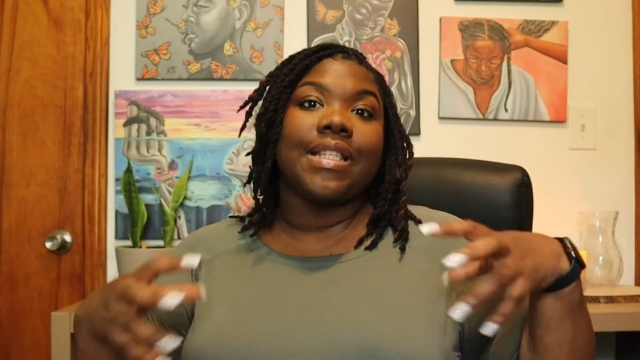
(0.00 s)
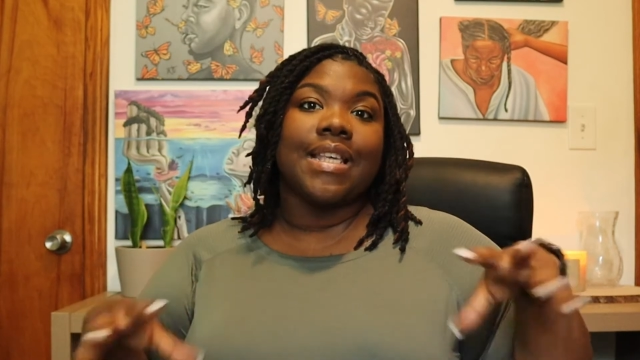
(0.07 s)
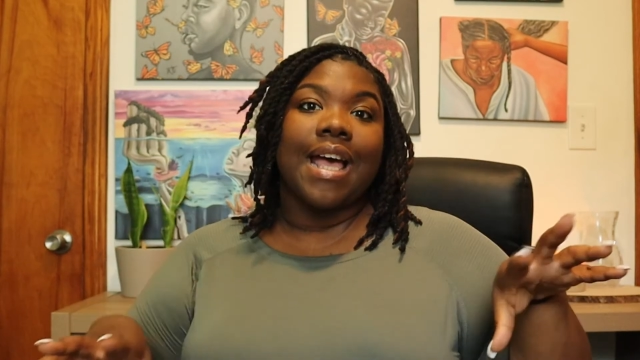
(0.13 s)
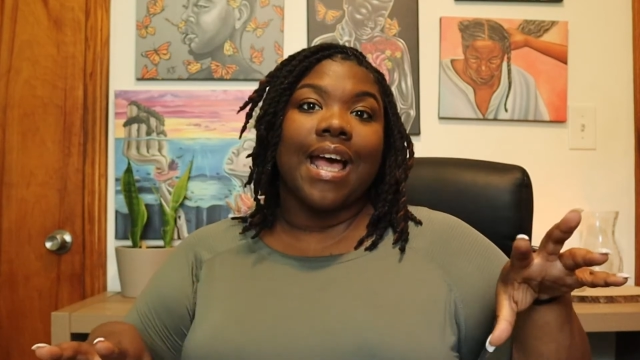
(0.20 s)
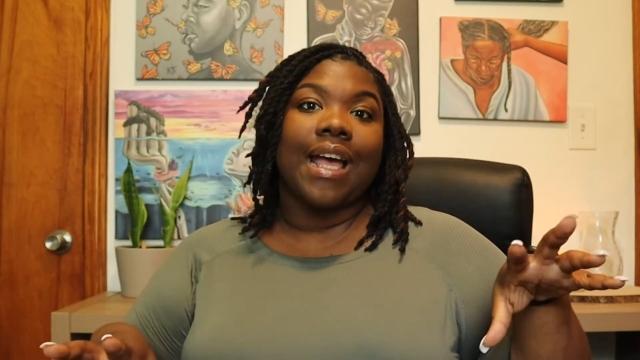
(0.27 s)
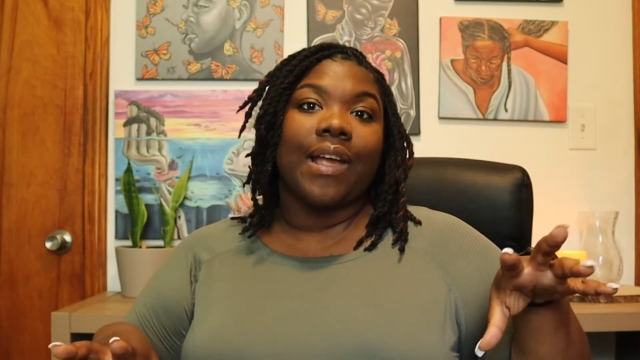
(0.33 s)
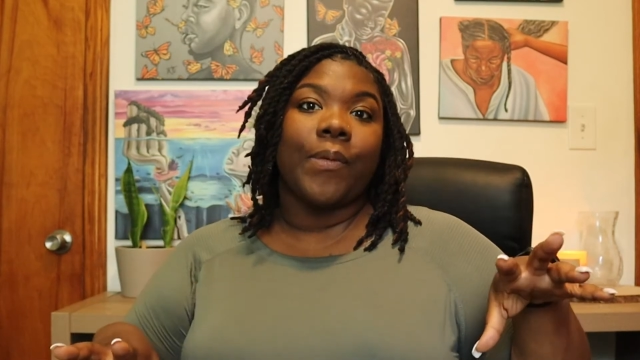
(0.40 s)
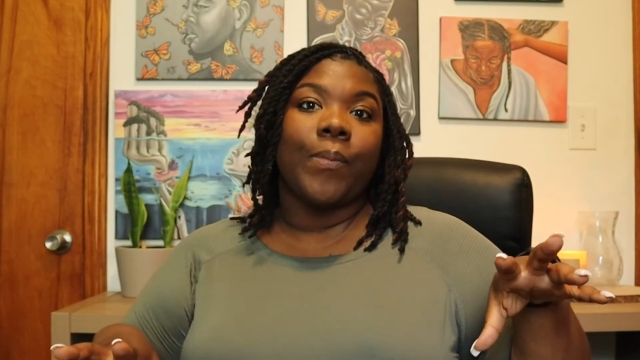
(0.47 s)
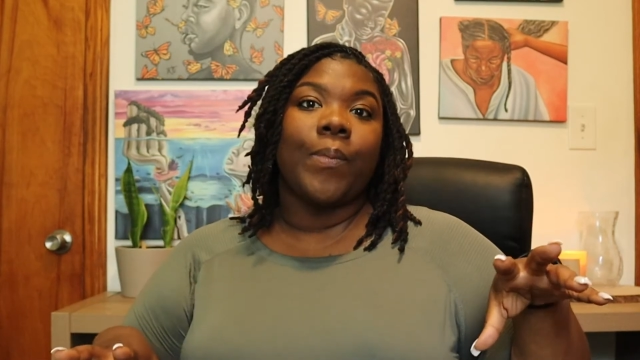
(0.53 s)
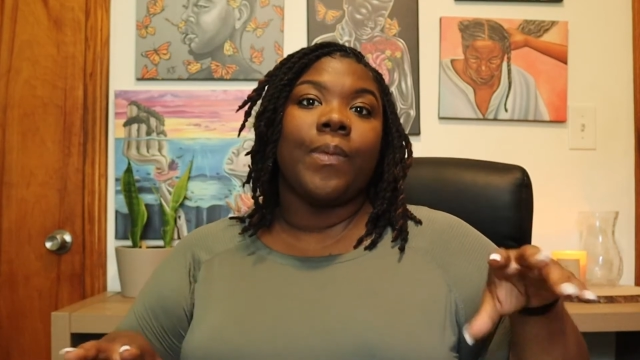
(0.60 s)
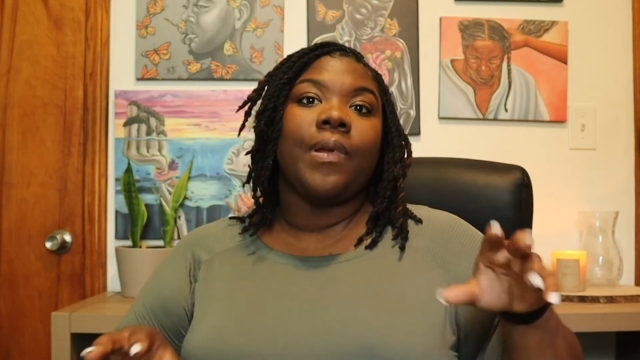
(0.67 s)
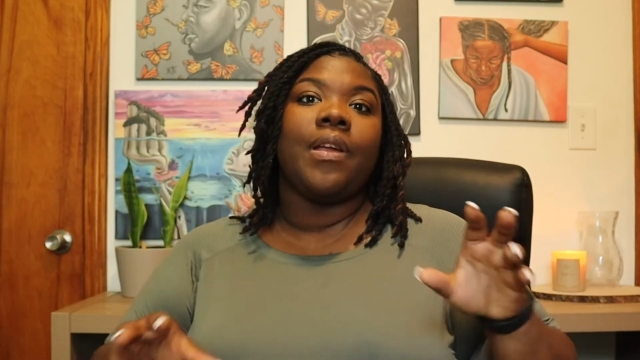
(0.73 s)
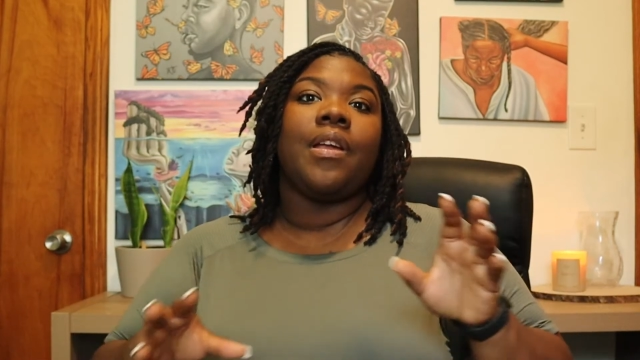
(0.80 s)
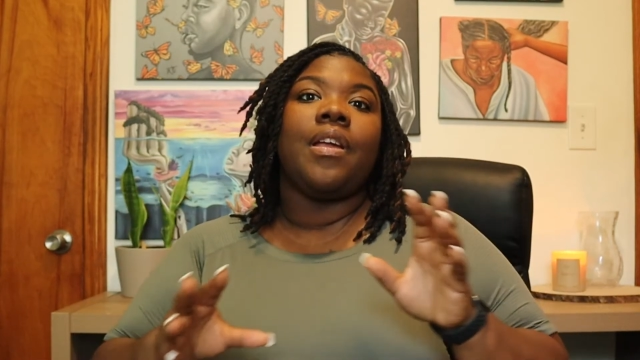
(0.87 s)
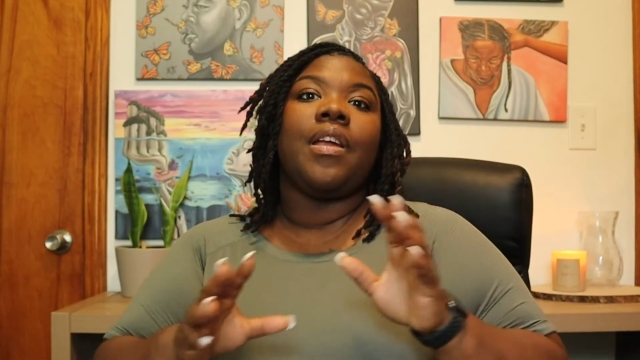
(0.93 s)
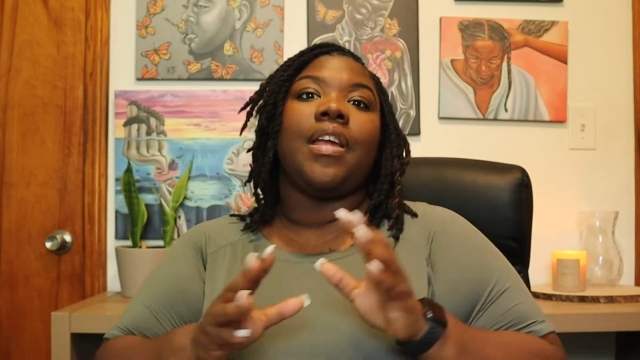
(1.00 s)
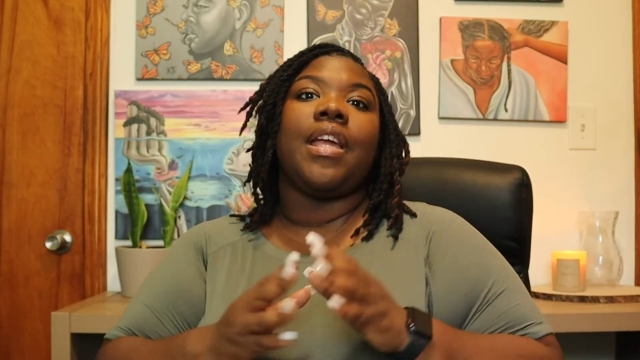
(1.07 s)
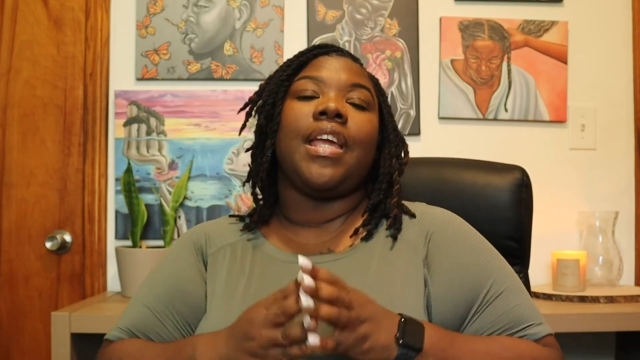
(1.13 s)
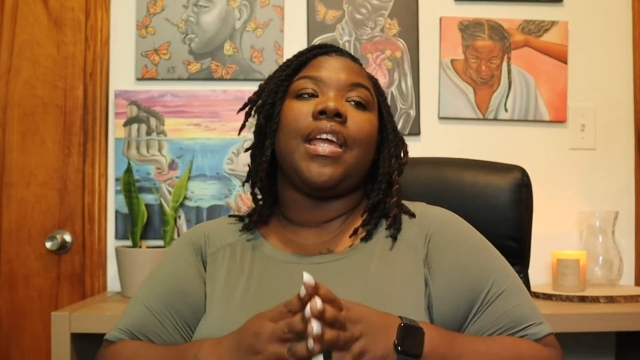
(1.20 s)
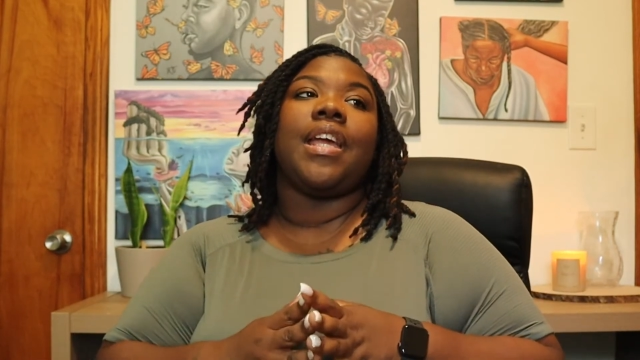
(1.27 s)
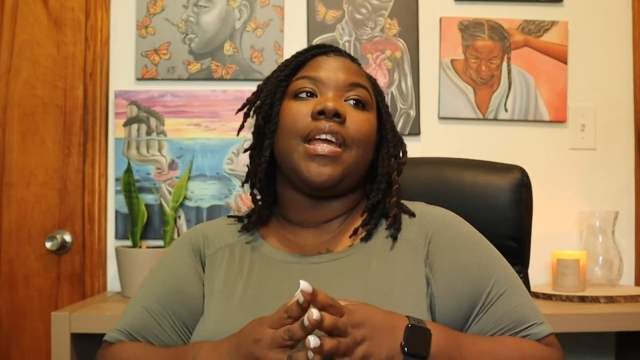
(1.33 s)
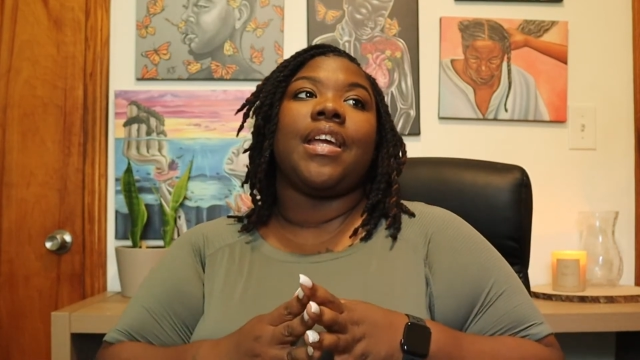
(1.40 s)
time.
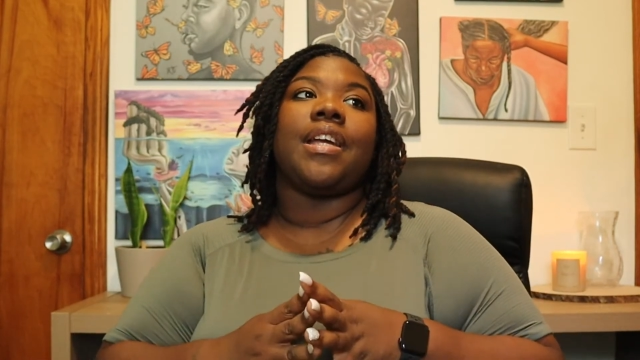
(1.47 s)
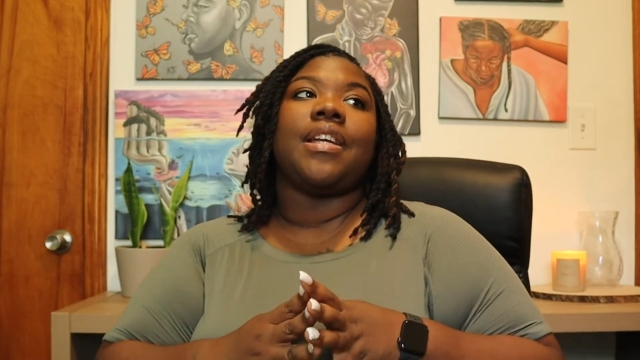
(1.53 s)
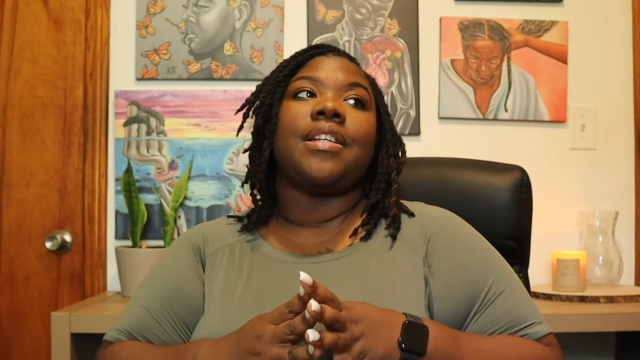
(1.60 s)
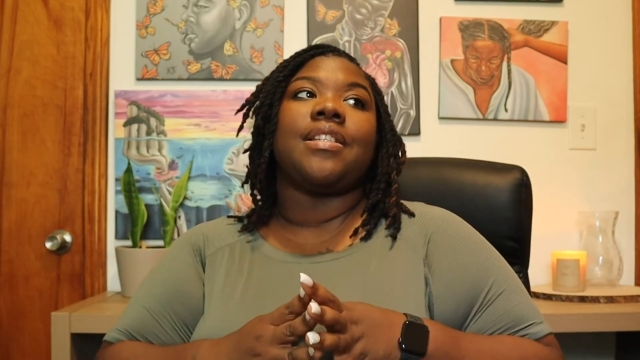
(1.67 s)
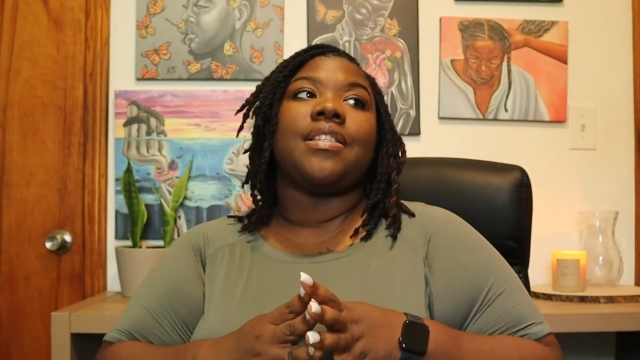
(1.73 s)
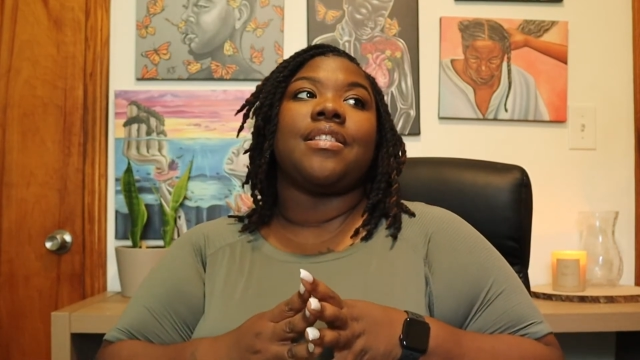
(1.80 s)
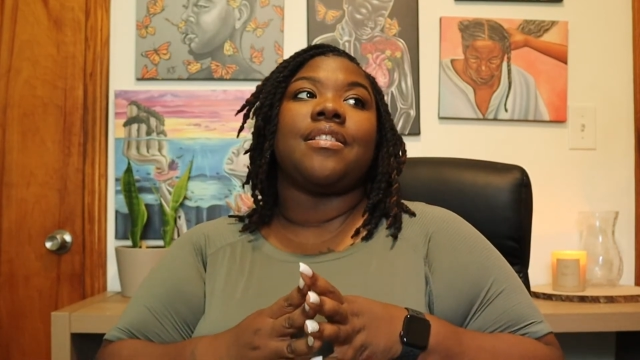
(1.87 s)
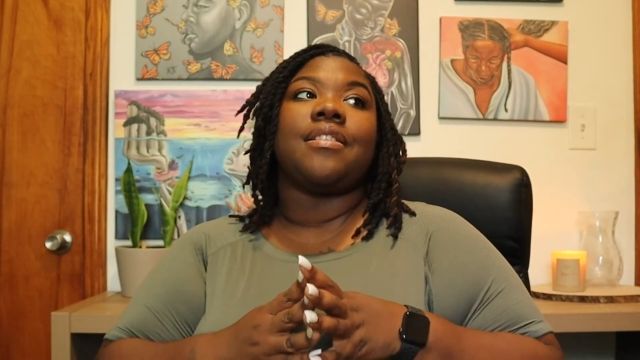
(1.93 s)
And